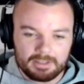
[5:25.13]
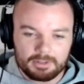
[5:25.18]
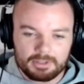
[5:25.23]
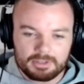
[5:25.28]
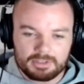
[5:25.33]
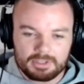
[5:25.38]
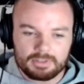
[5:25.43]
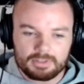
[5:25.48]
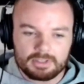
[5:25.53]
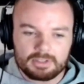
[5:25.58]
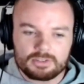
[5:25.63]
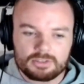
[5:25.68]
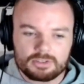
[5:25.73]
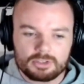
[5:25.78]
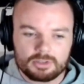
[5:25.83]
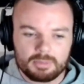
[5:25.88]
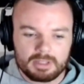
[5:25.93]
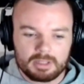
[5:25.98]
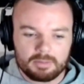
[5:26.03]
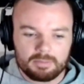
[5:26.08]
Because I think
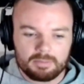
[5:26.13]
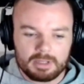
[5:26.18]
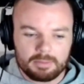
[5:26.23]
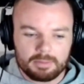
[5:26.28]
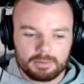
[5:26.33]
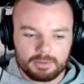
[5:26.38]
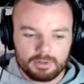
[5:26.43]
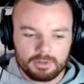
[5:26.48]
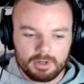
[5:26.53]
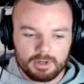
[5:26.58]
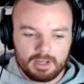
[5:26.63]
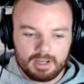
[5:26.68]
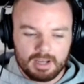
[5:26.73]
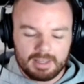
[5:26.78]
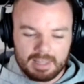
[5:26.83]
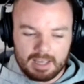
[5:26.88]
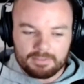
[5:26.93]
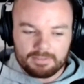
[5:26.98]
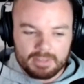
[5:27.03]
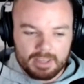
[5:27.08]
too many people,
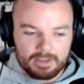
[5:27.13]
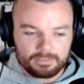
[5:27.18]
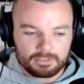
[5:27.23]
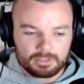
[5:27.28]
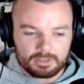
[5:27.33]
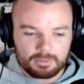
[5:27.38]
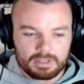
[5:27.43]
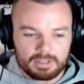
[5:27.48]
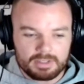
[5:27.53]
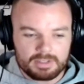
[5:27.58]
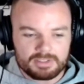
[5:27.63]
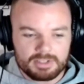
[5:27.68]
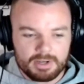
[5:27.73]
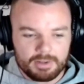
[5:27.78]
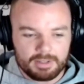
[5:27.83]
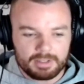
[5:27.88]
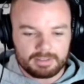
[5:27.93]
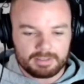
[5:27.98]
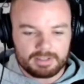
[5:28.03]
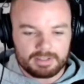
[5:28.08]
and I've definitely been
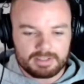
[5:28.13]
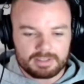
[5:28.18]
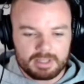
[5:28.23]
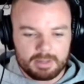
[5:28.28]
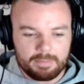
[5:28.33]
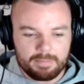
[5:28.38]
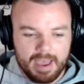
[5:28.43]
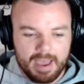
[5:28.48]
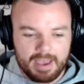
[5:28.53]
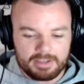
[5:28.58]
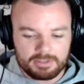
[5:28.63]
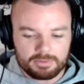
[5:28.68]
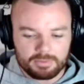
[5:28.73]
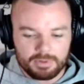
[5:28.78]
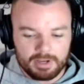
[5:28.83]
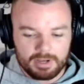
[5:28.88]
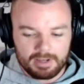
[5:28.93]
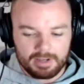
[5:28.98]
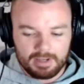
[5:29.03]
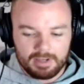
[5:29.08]
someone like this in the past,
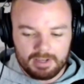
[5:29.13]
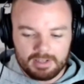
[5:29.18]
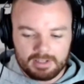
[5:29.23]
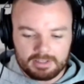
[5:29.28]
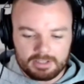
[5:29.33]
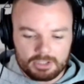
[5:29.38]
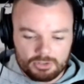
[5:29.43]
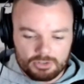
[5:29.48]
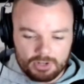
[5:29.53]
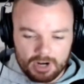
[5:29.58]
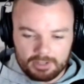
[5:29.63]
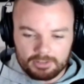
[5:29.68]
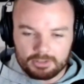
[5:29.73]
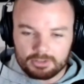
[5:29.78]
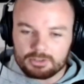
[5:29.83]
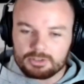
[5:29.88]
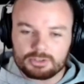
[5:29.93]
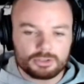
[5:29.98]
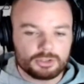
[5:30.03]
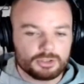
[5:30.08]
where you try and
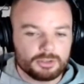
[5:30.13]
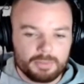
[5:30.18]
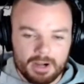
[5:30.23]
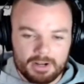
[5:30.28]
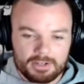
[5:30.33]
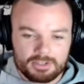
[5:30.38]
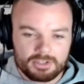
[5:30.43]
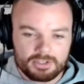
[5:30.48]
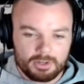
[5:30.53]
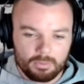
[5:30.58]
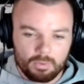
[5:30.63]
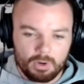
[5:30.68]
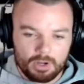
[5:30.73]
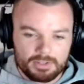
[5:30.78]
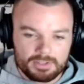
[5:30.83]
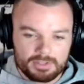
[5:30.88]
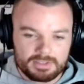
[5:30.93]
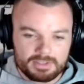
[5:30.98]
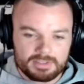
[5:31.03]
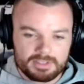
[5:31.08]
do too much at
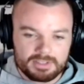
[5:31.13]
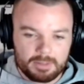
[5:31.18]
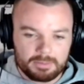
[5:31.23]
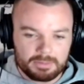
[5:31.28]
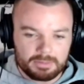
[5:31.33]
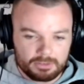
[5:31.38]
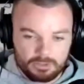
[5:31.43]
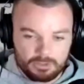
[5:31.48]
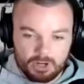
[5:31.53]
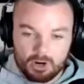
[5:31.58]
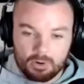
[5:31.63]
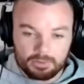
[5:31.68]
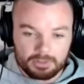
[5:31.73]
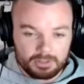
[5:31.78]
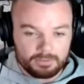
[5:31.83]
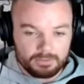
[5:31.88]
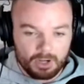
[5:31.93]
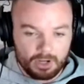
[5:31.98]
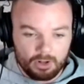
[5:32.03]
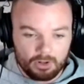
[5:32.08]
once in terms of grow and
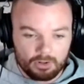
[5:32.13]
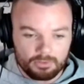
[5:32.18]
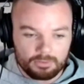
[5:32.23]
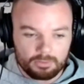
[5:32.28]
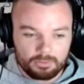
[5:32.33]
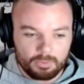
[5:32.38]
evolve,